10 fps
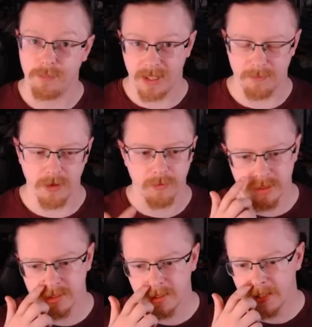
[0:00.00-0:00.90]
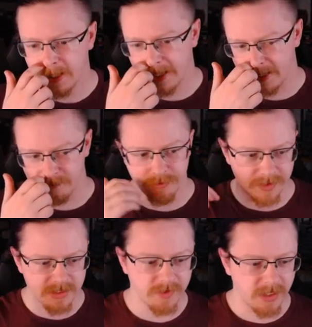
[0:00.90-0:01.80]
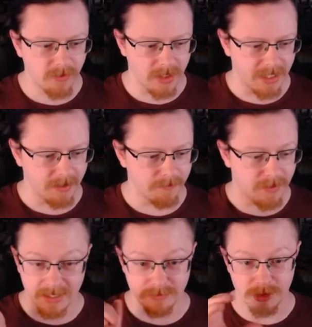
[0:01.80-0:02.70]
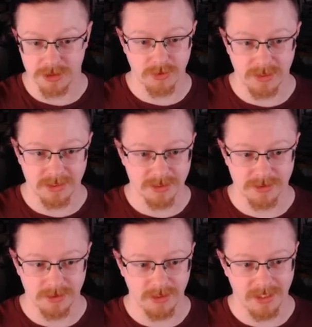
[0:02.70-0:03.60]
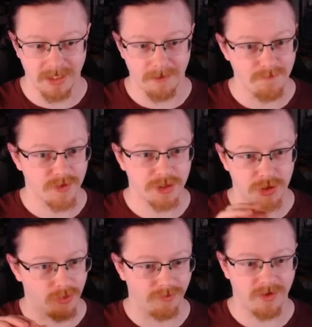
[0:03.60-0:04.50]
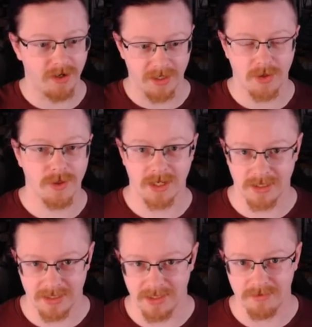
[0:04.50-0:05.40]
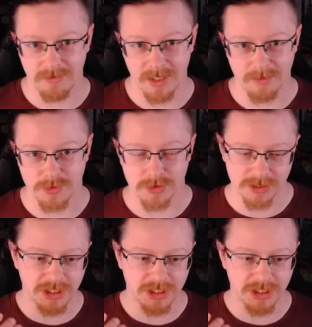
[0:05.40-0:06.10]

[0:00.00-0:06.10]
play about with. For this video, I am just going to show very quickly sort of